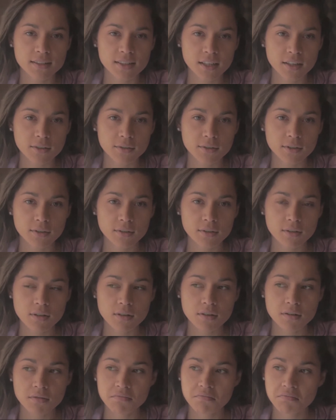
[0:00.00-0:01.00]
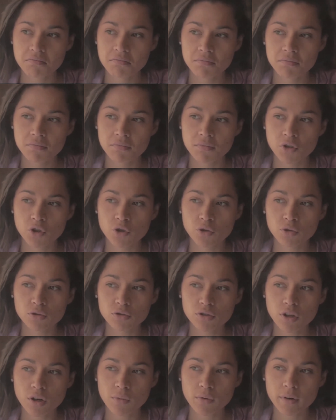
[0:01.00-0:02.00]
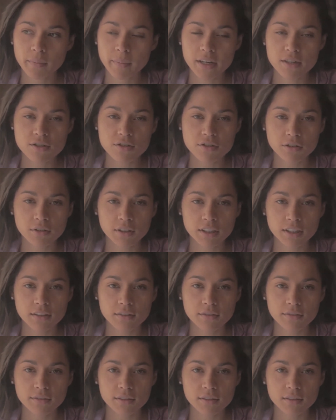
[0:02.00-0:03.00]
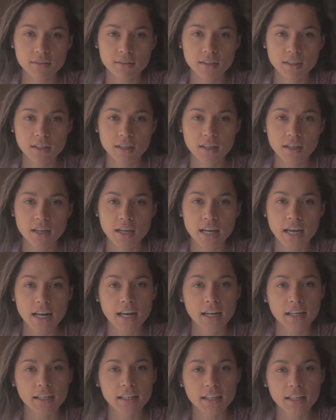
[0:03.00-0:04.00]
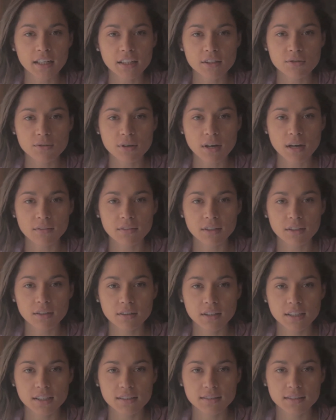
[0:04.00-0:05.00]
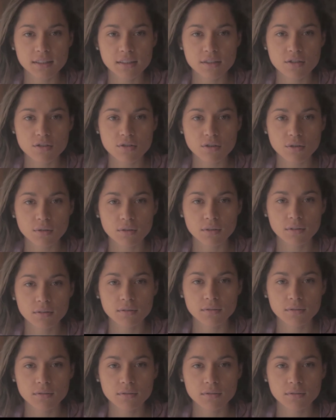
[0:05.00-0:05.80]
terror, you will know where my soul lives. And I need to have an unlisted soul.